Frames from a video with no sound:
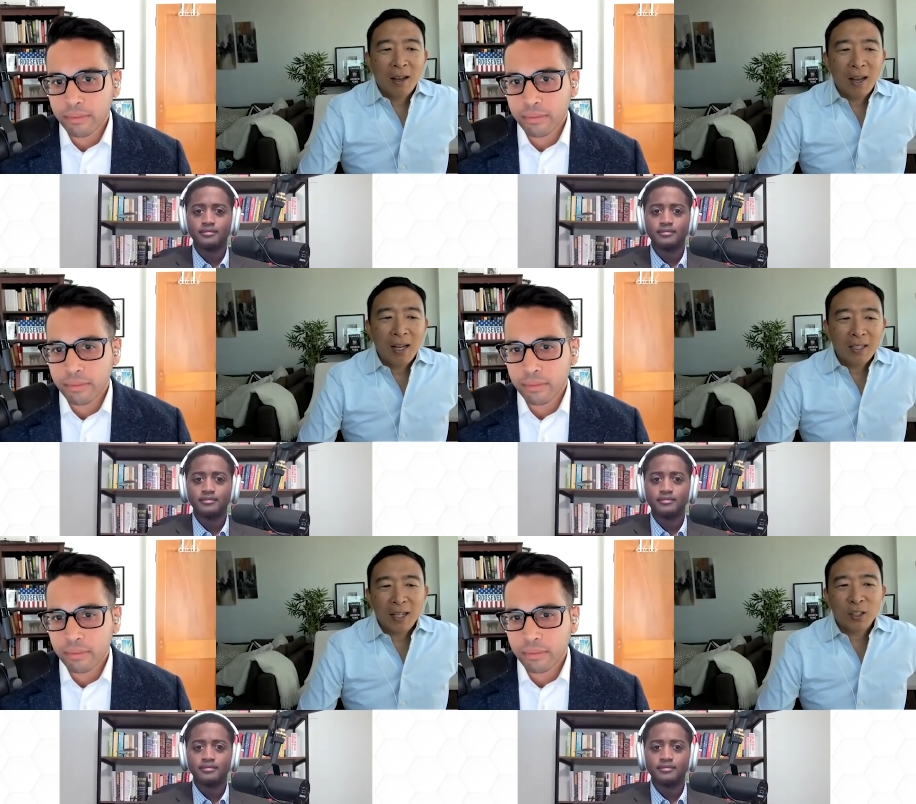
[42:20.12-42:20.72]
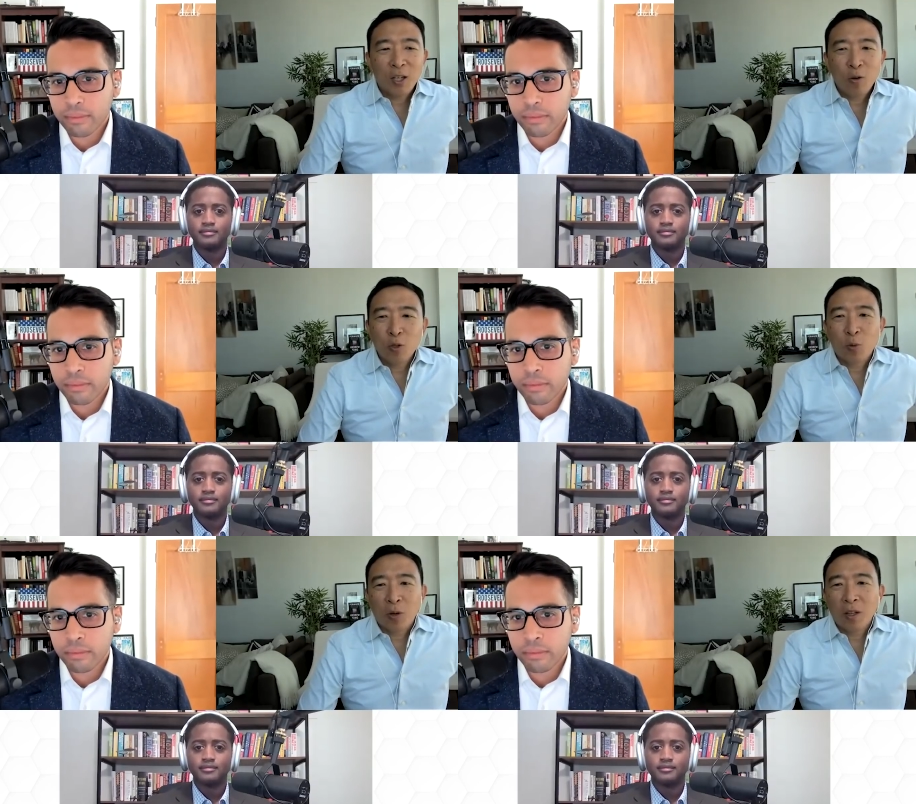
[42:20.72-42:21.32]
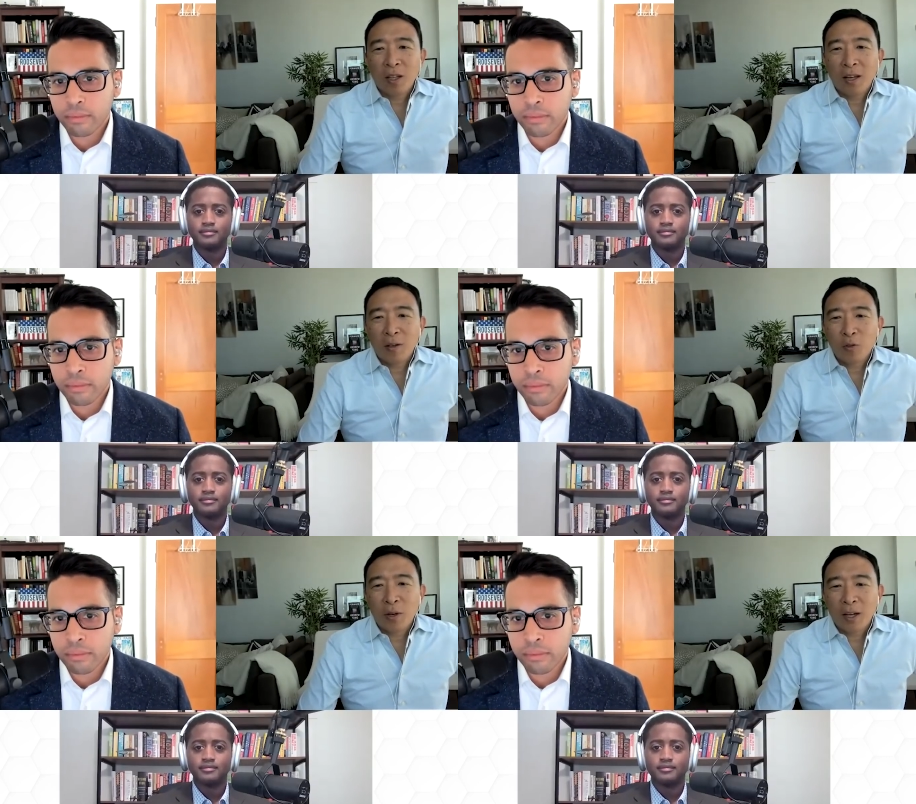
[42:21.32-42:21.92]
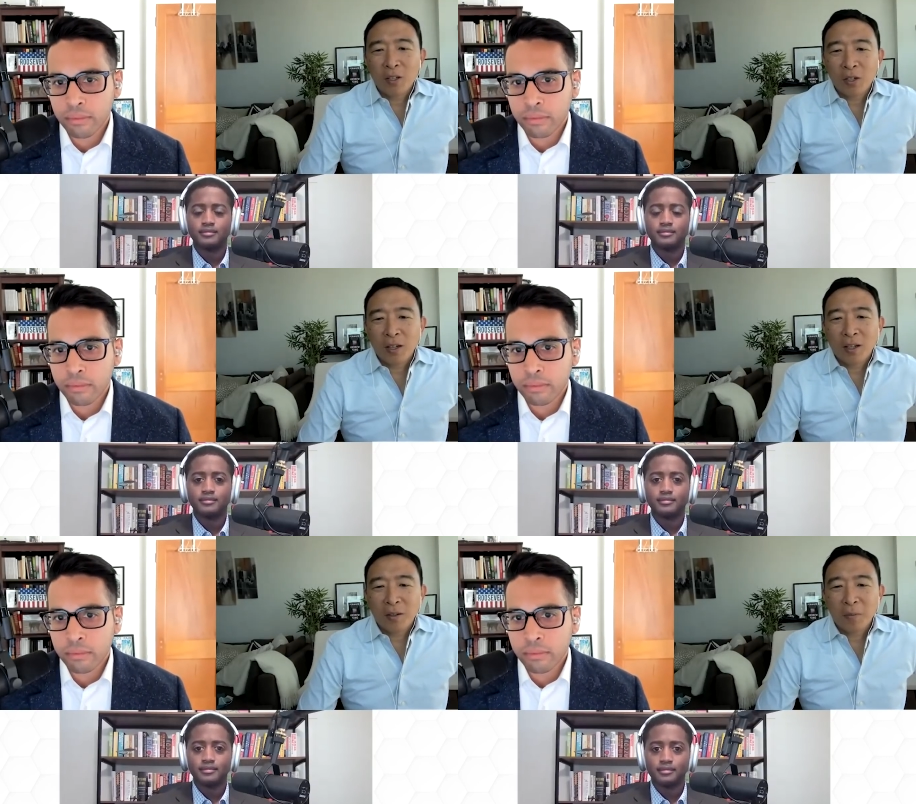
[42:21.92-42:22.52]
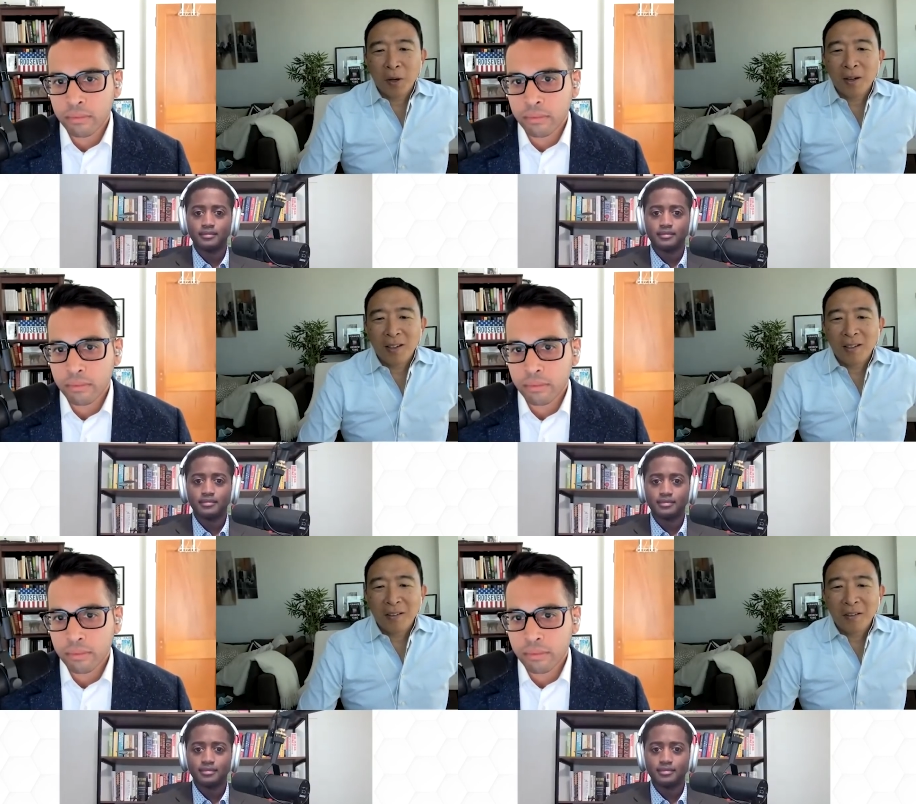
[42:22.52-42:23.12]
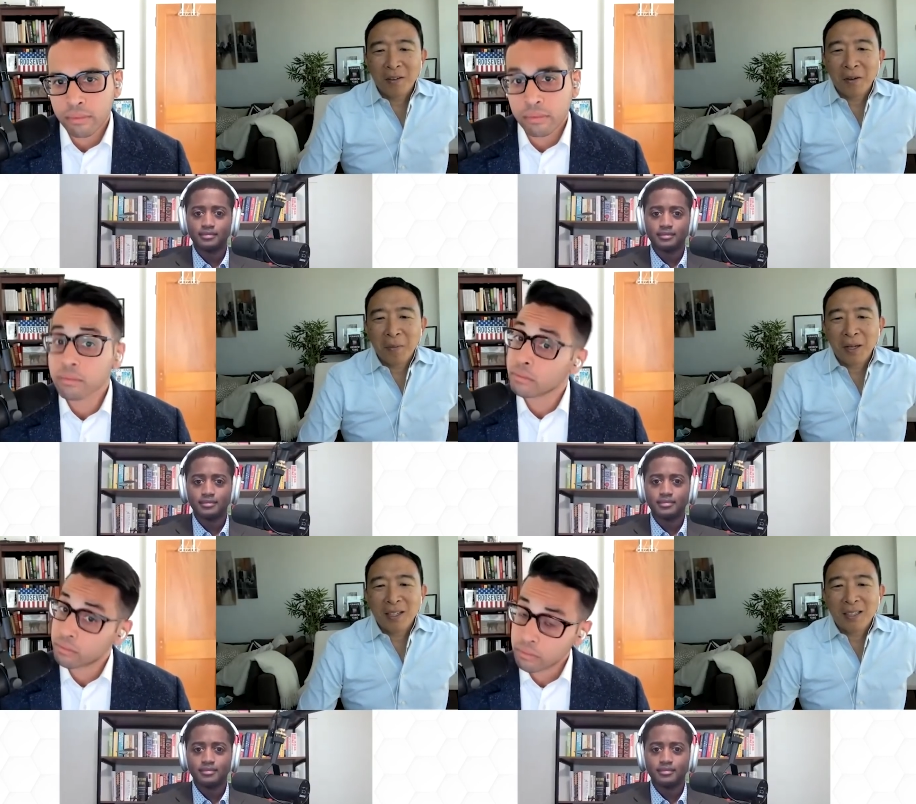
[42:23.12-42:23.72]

Speaker 1: it's actually newsworthy that Andrew Yang is starting a third party. You know what I mean? It's